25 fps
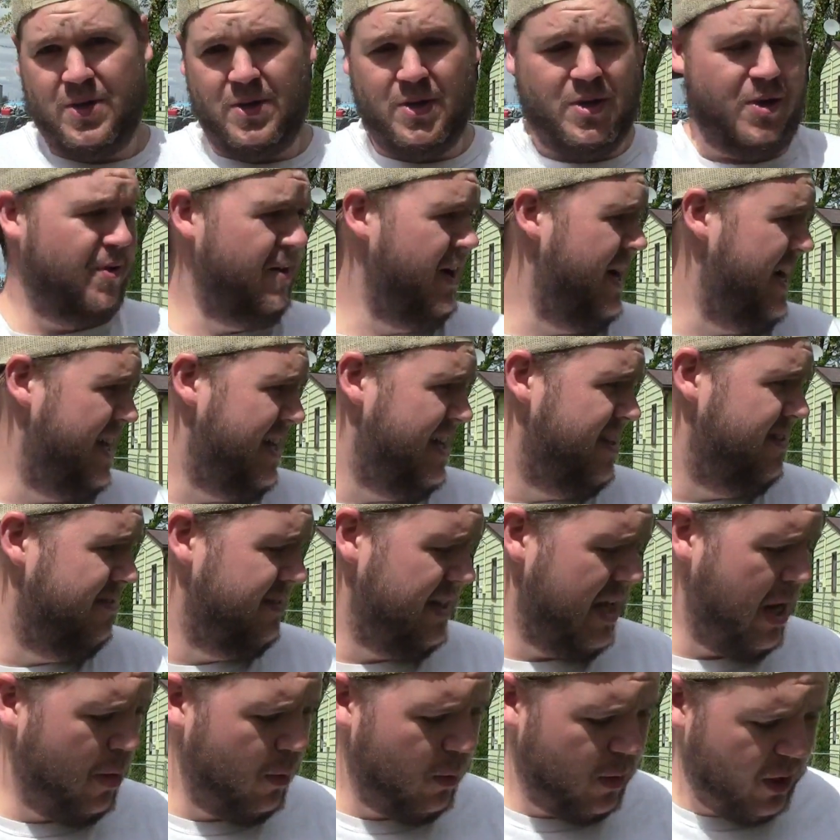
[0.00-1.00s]
Alrighty,
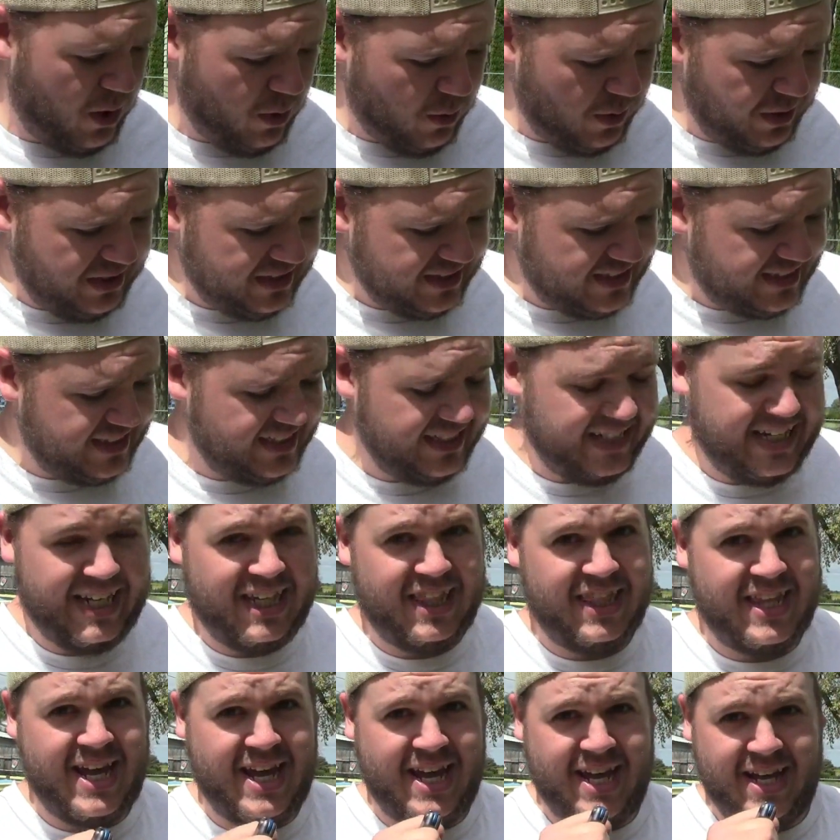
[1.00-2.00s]
now we're going to
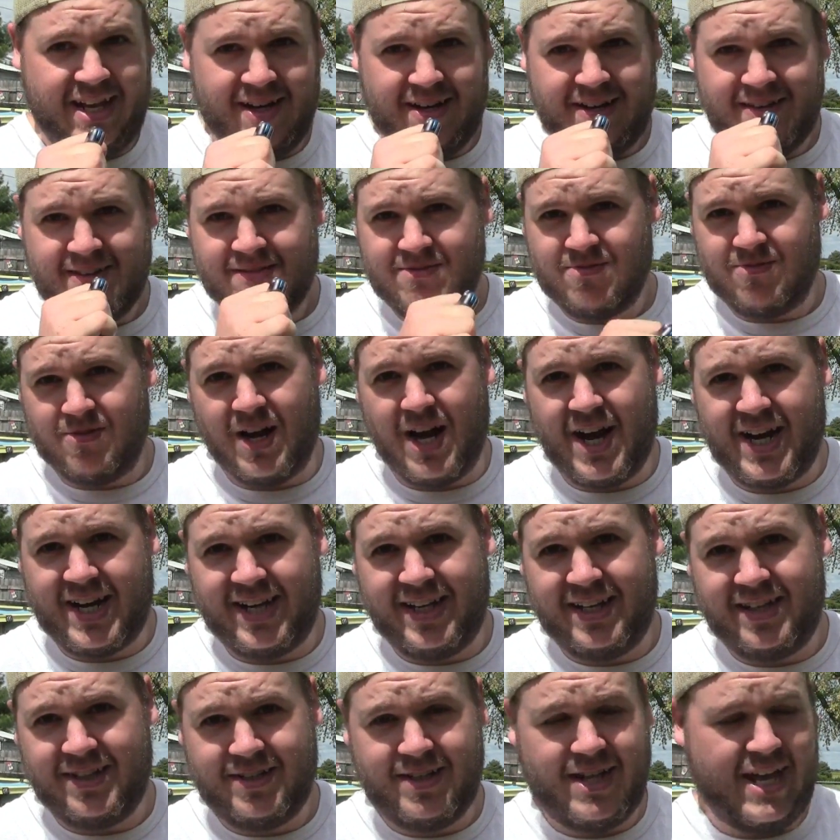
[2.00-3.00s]
sling that
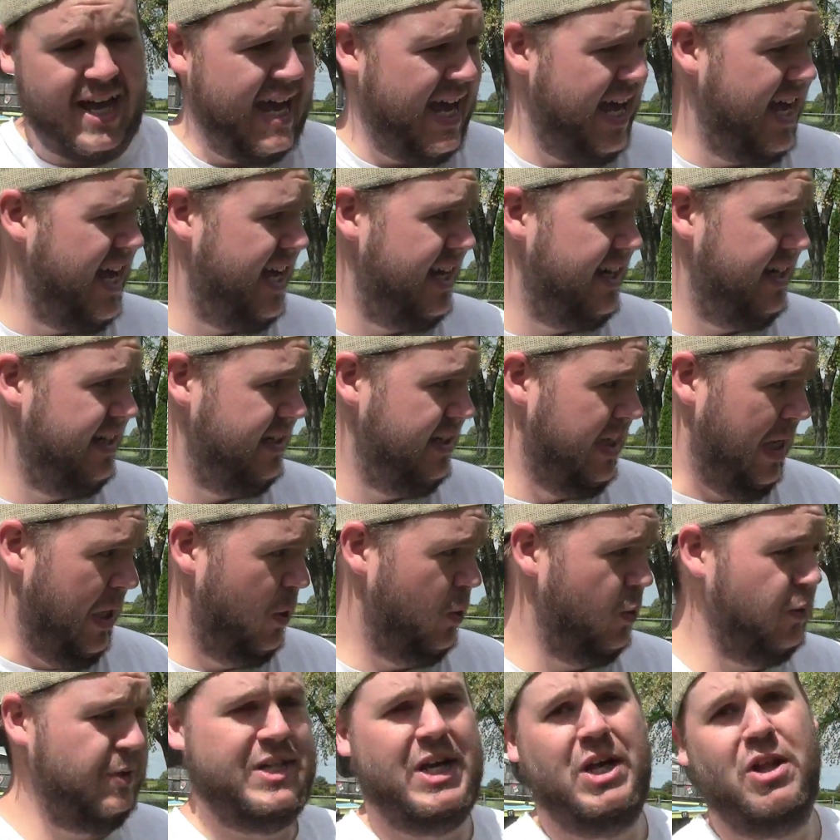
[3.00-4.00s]
rocket at an
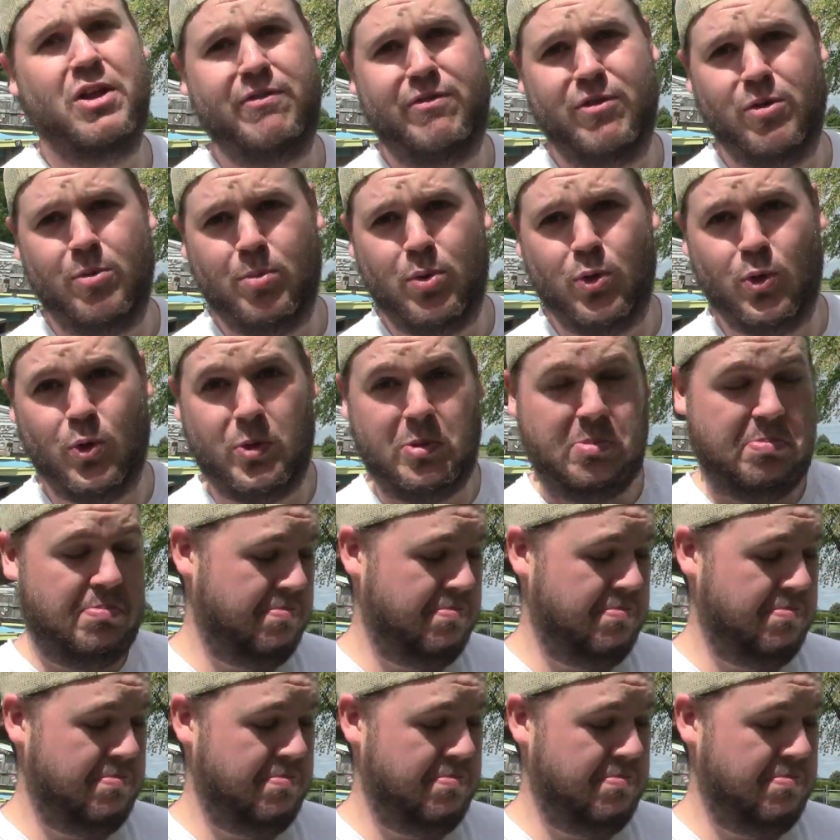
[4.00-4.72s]
old telephone pole.